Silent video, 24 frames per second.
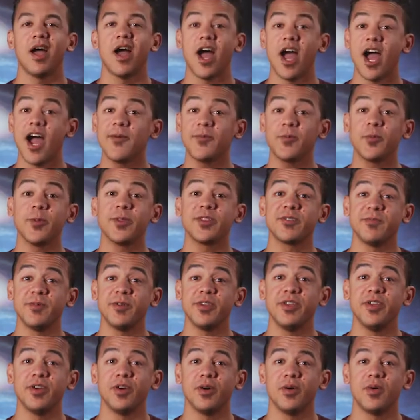After this
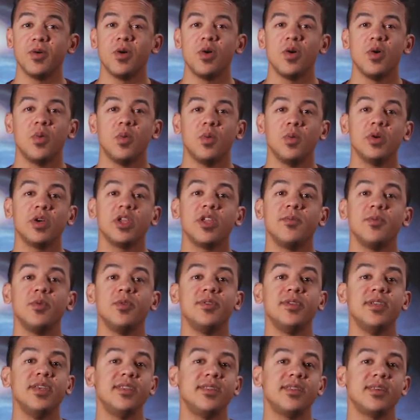video, we'll give you
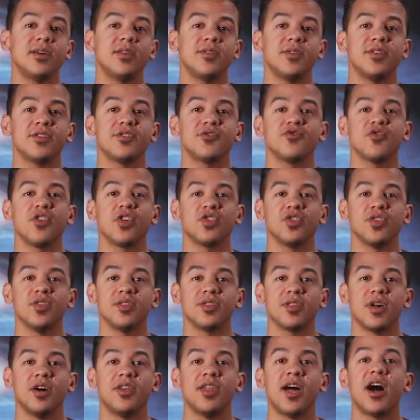detailed
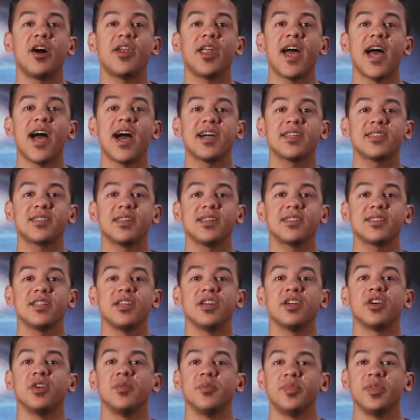instructions on how to access
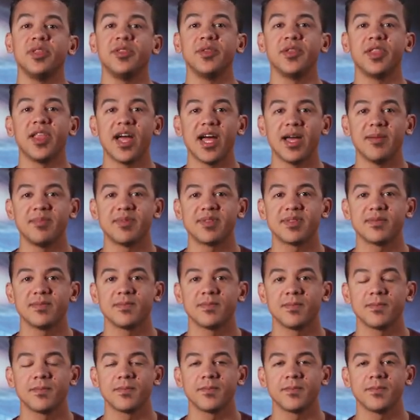and complete the labs.
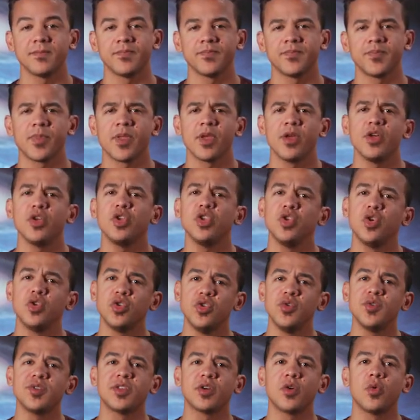You'll
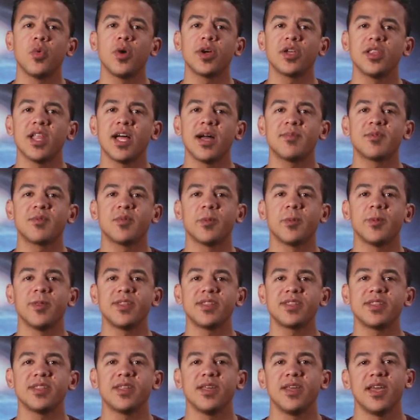use the Qwiklabs for
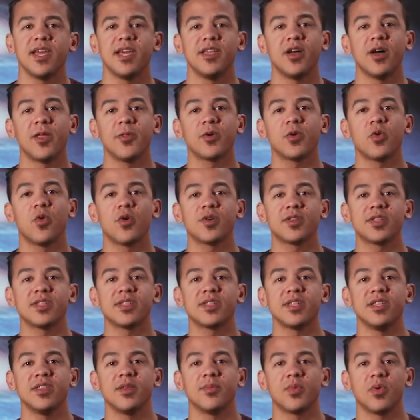this and other courses
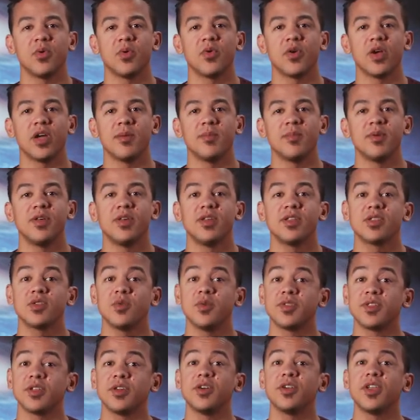in the program, so
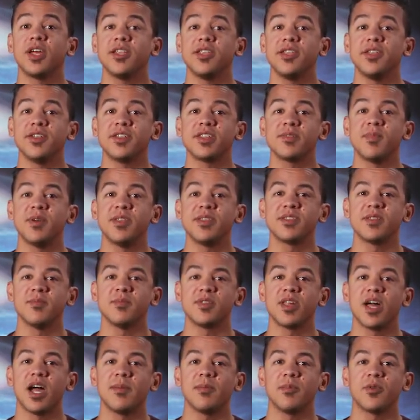it's a good idea to spend some
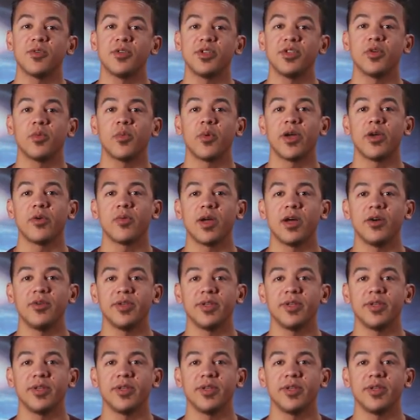time learning your way around